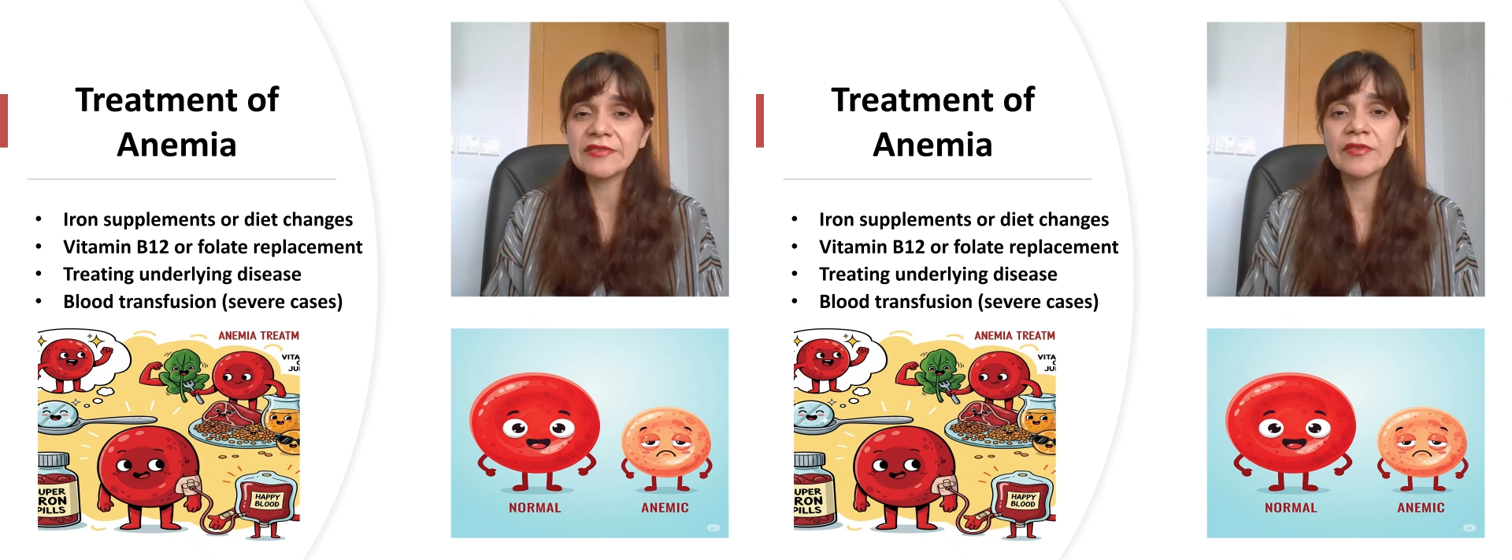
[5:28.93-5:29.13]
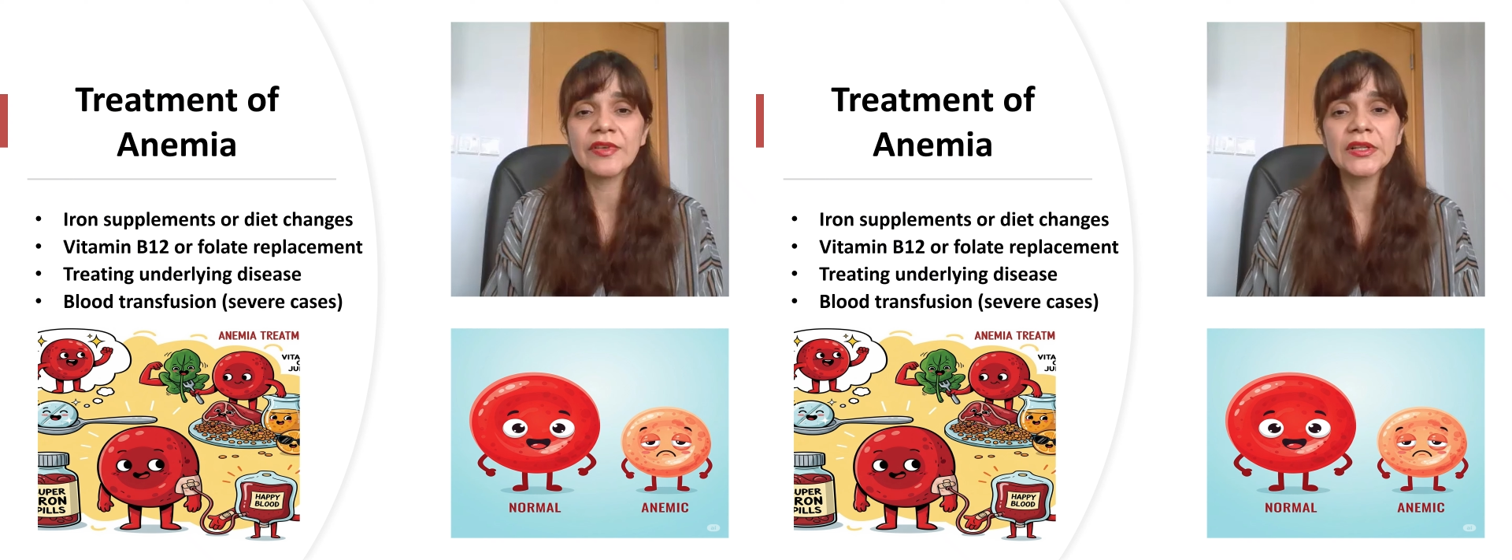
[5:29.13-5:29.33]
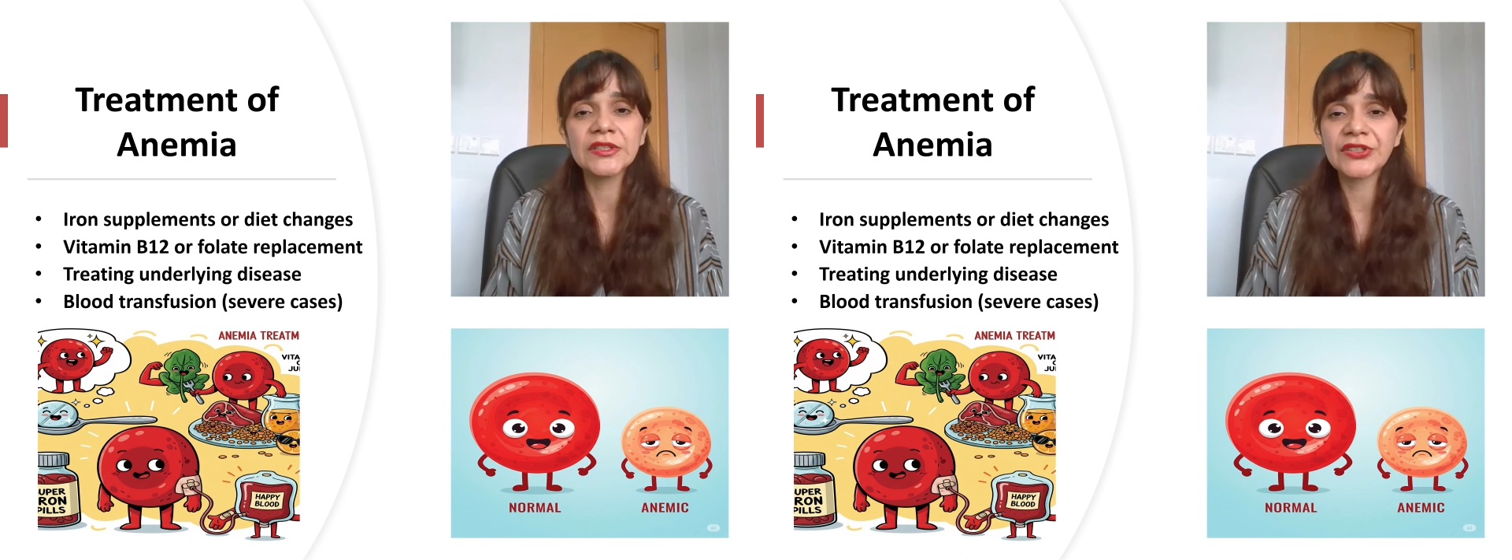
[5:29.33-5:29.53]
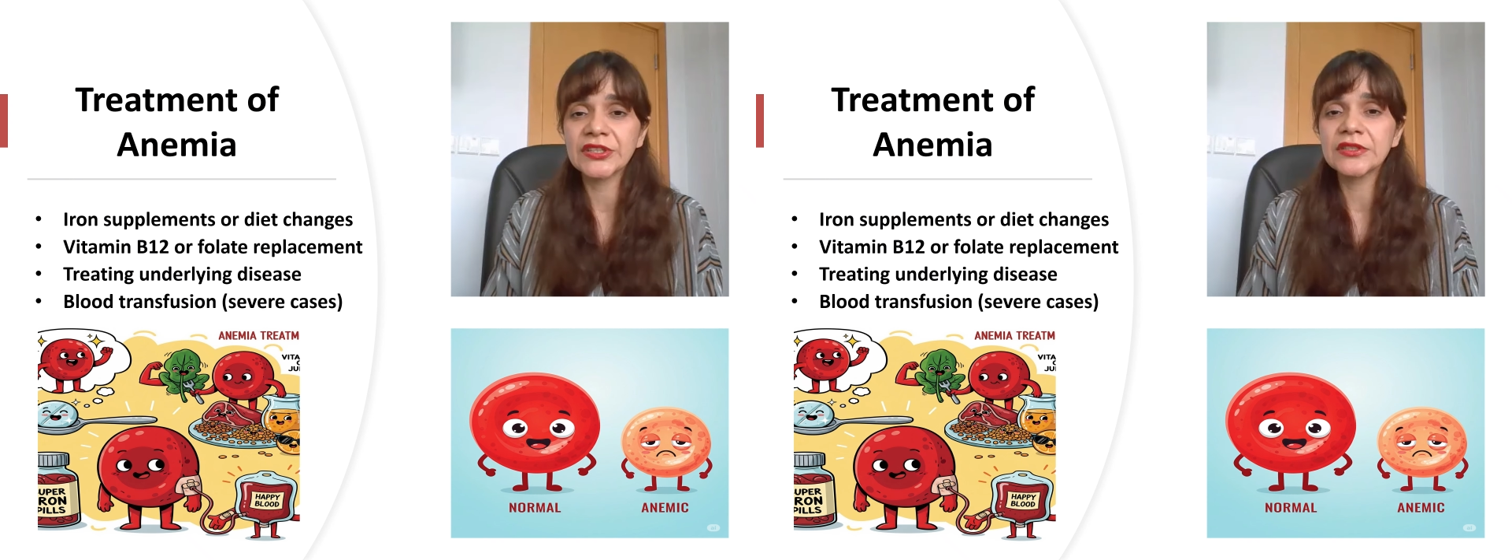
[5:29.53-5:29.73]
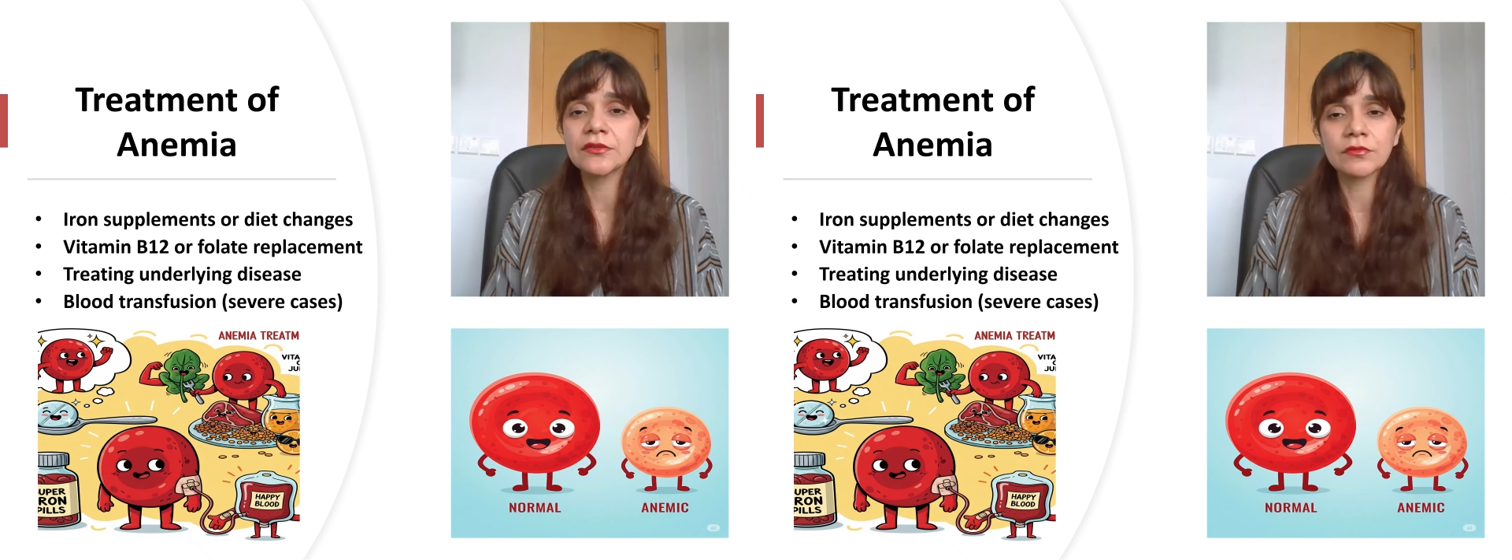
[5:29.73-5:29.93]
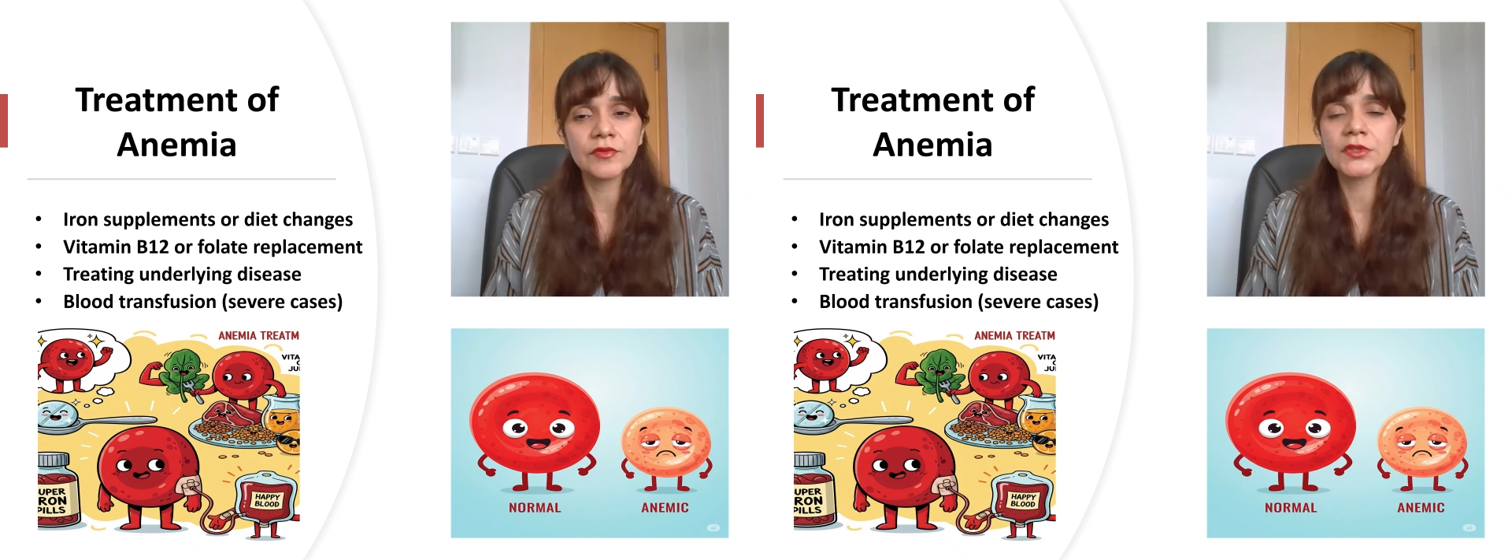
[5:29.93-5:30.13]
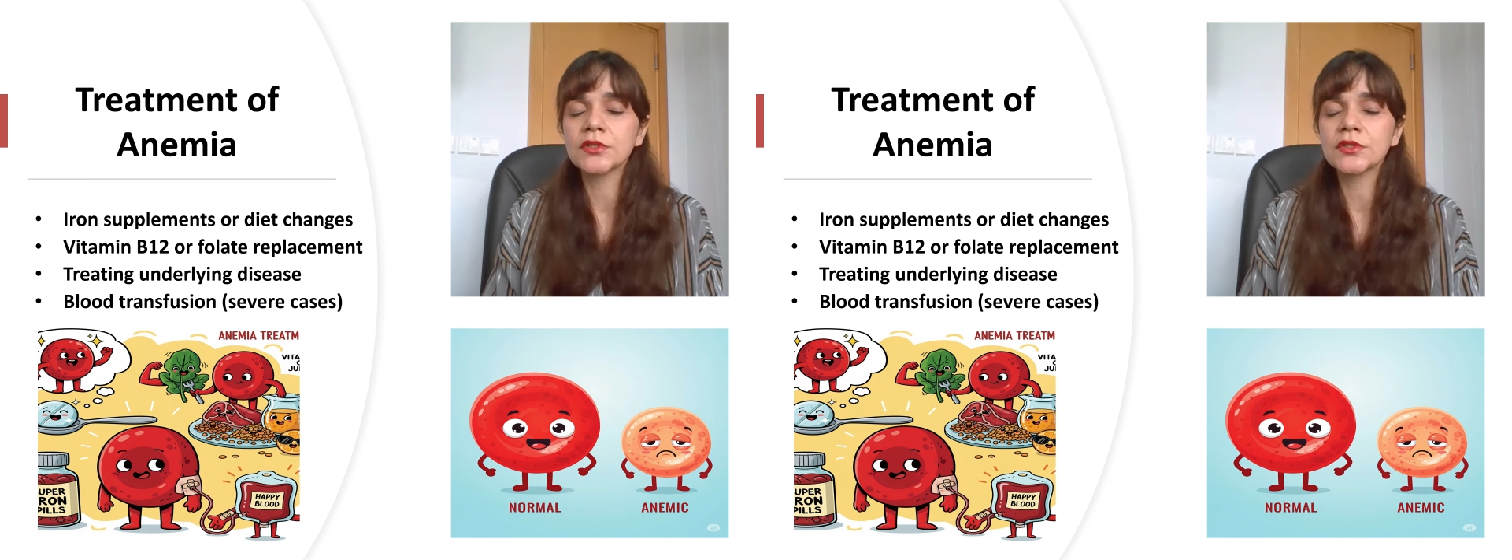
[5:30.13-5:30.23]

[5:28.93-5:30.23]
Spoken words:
we will treat with